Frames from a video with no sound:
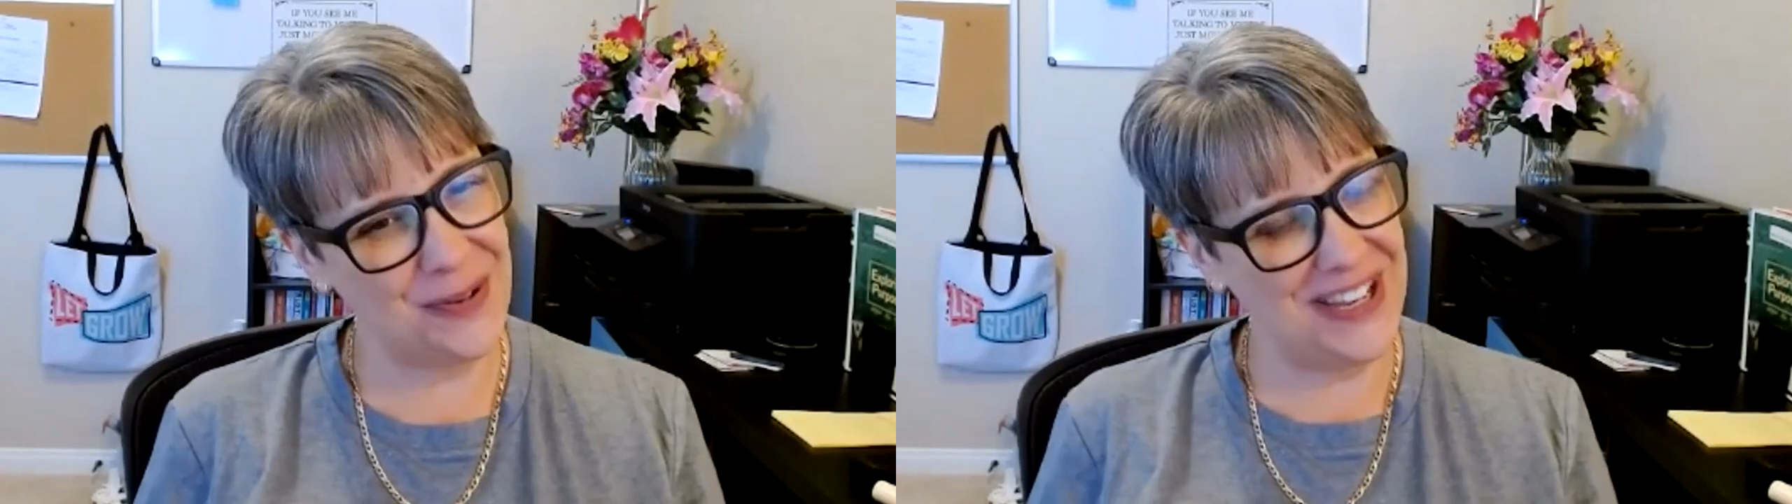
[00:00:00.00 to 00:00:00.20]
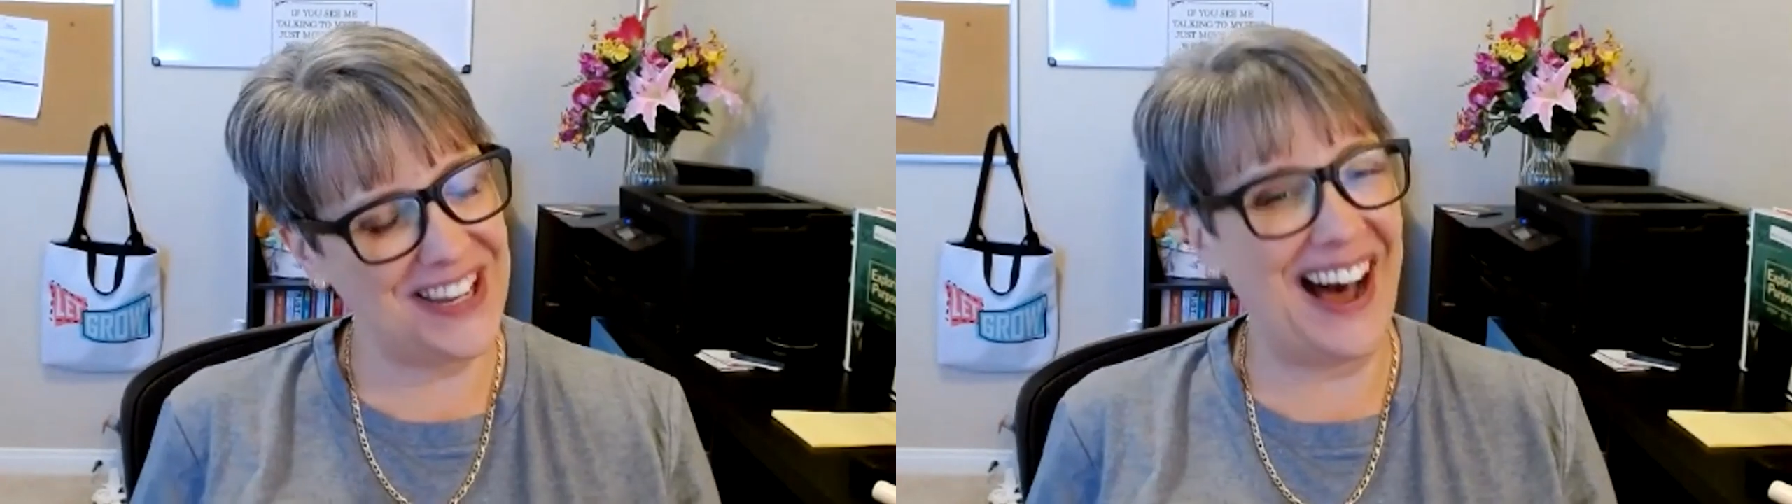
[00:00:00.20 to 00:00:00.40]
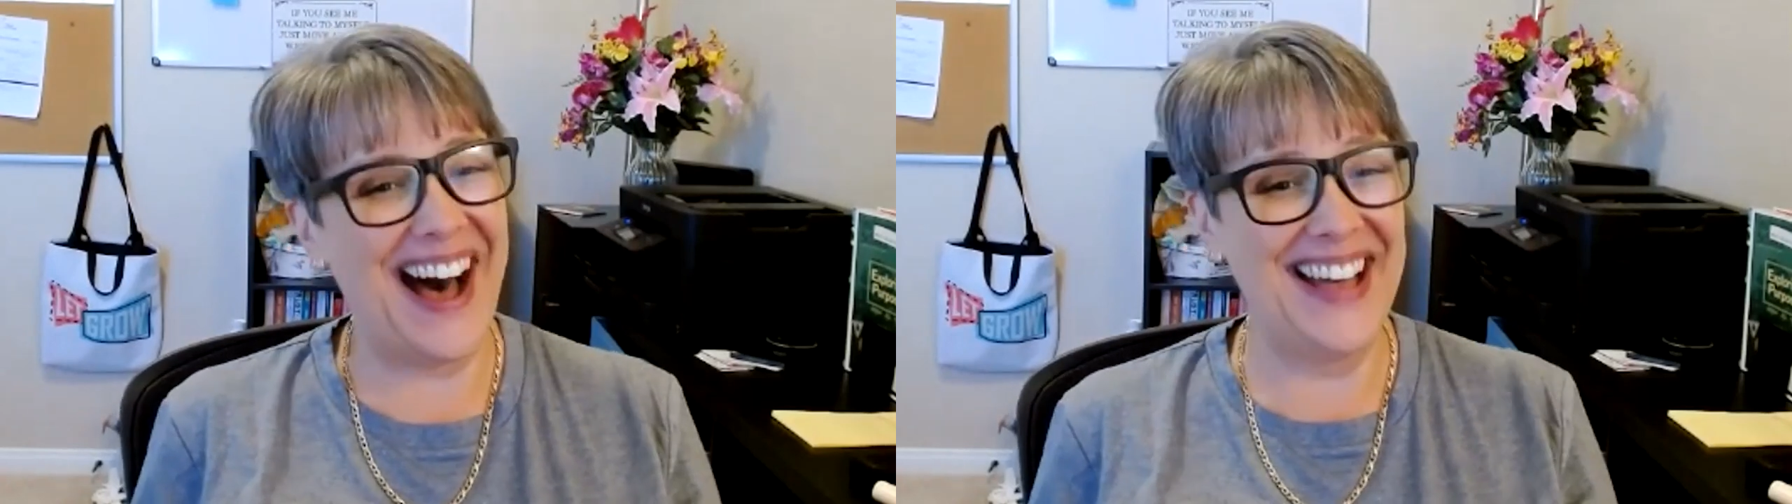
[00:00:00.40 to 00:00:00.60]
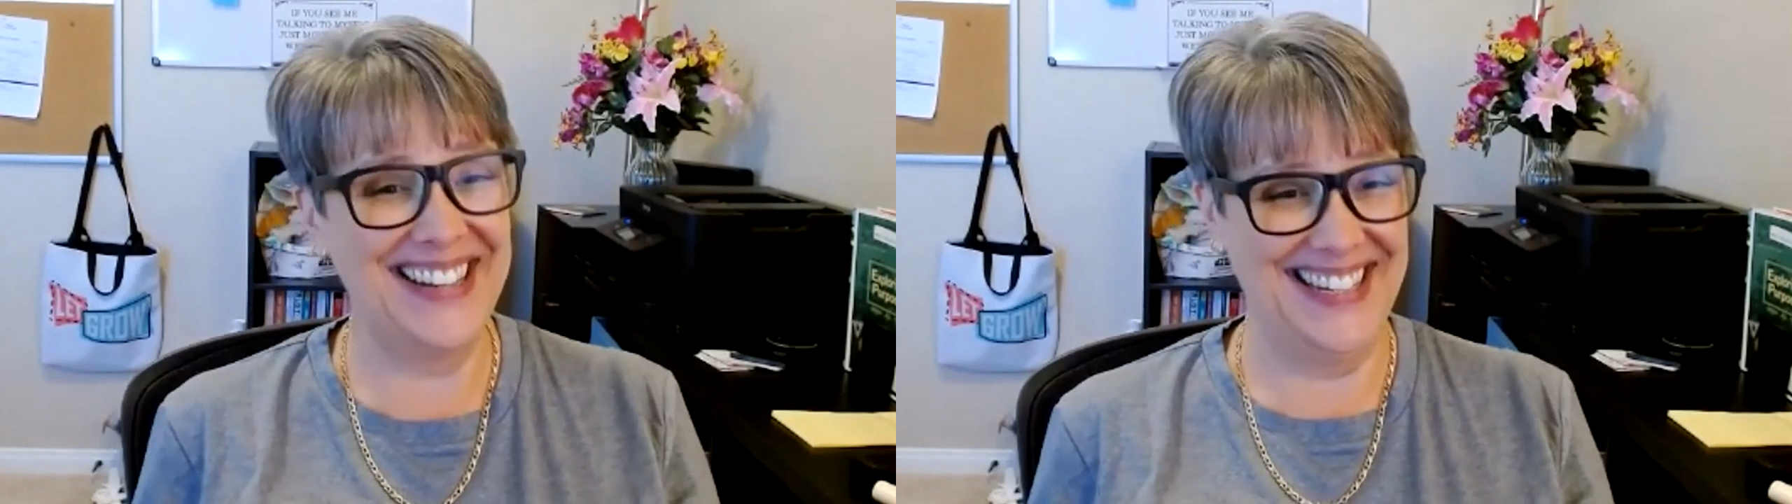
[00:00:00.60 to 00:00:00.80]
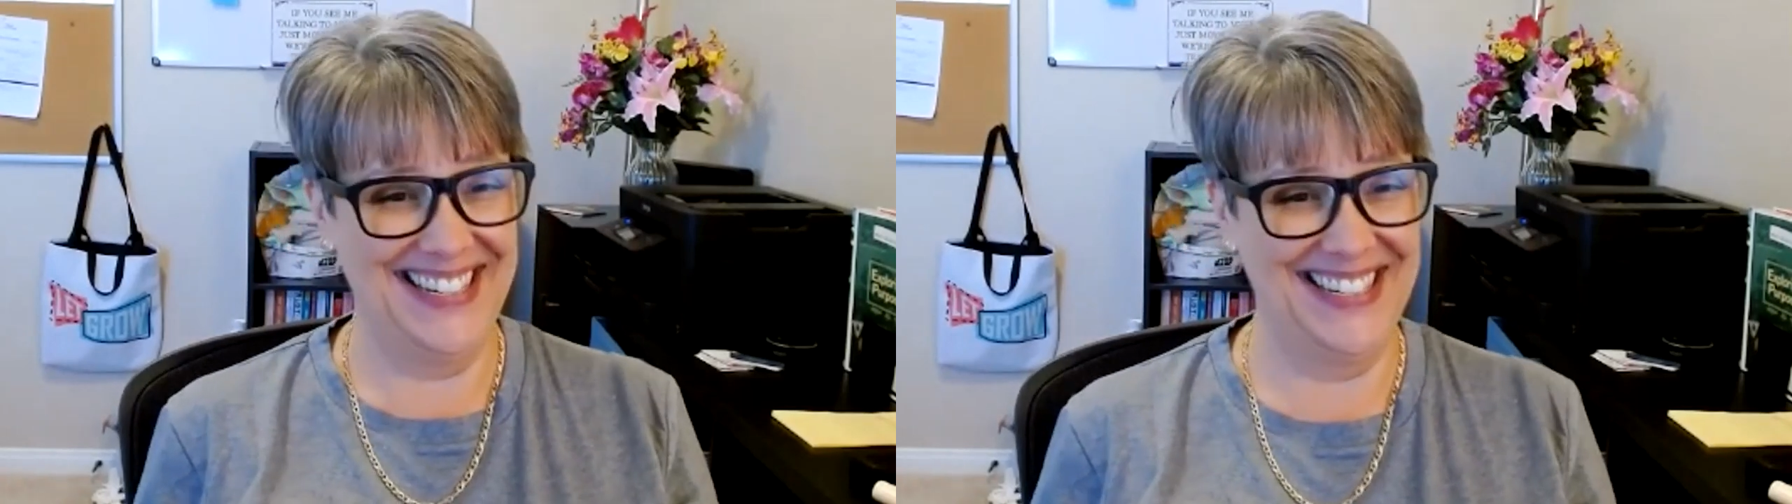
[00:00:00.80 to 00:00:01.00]
we
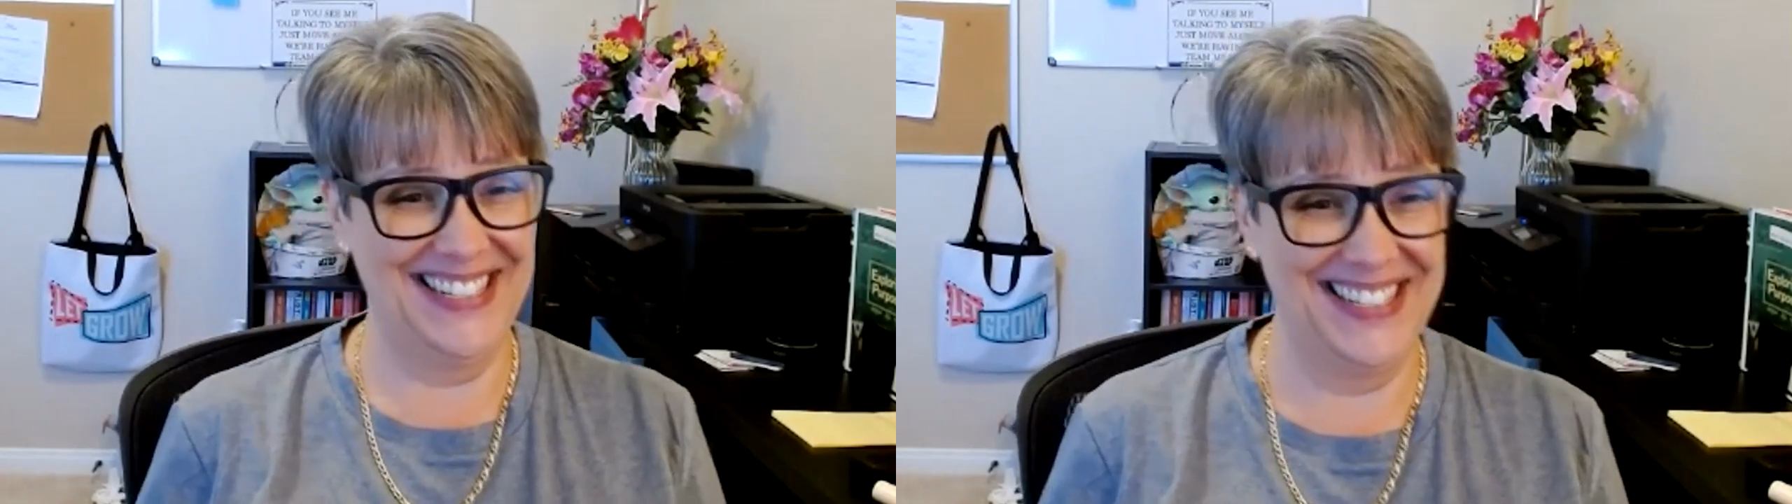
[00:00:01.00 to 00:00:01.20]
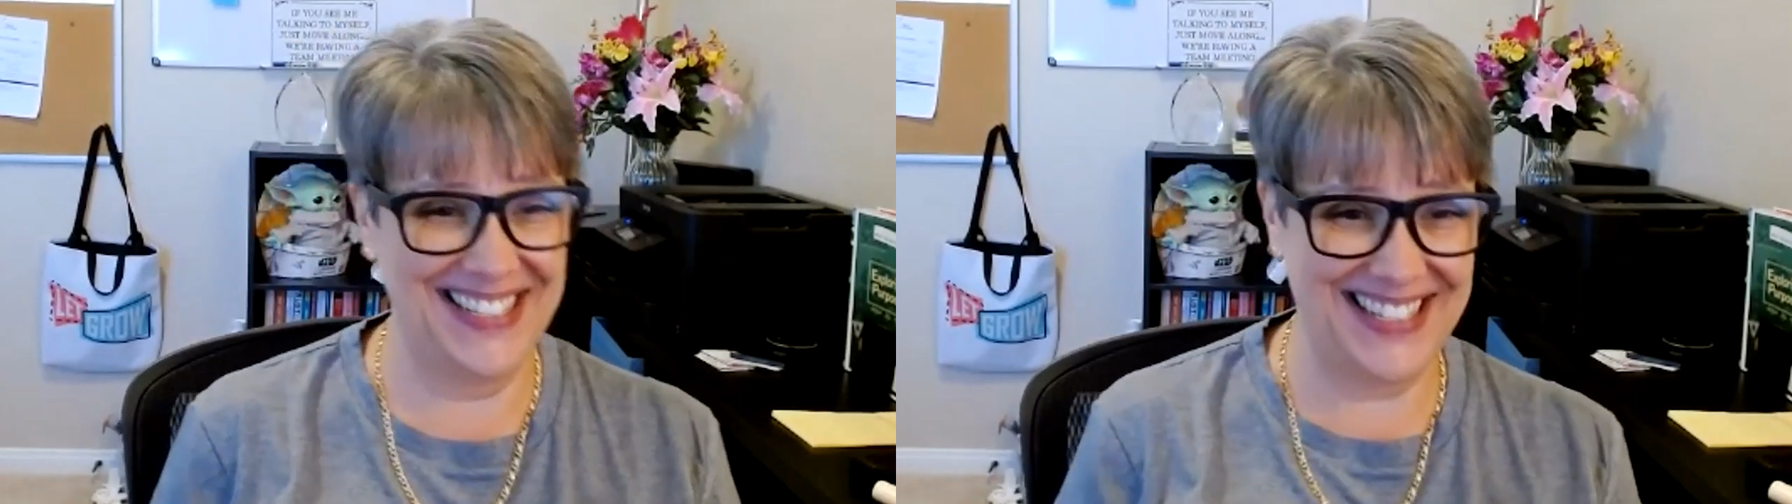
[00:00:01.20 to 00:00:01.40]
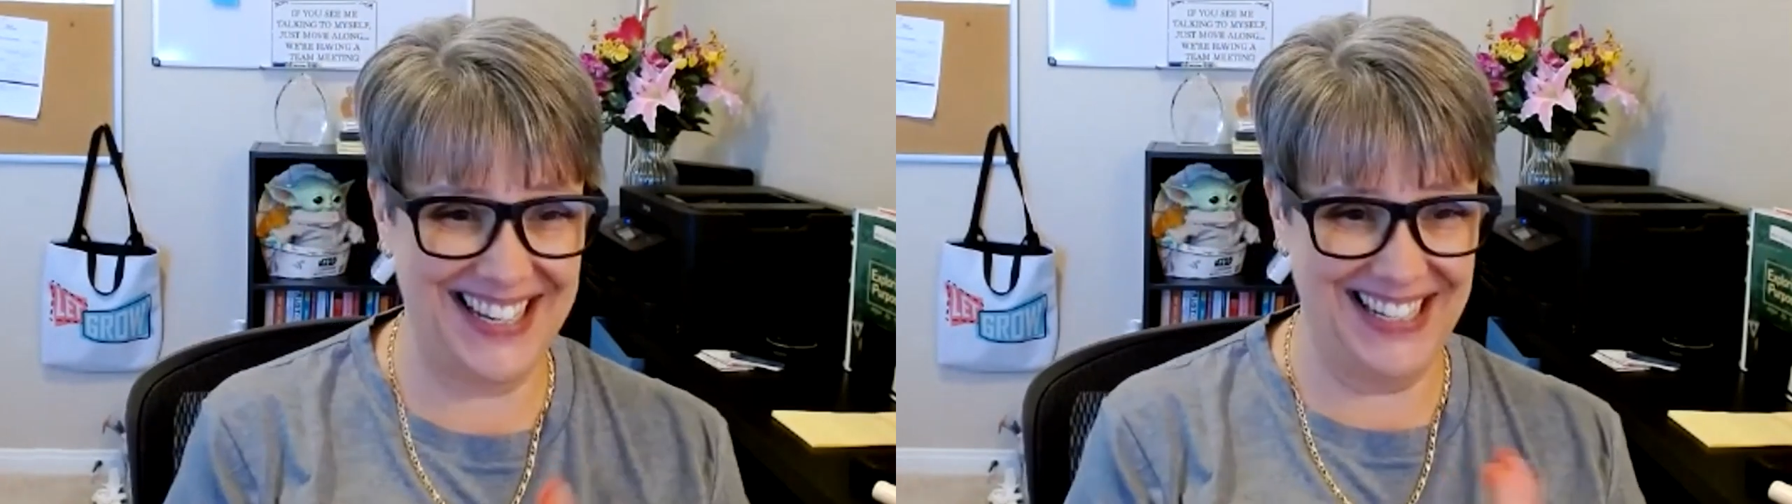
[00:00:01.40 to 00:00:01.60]
got is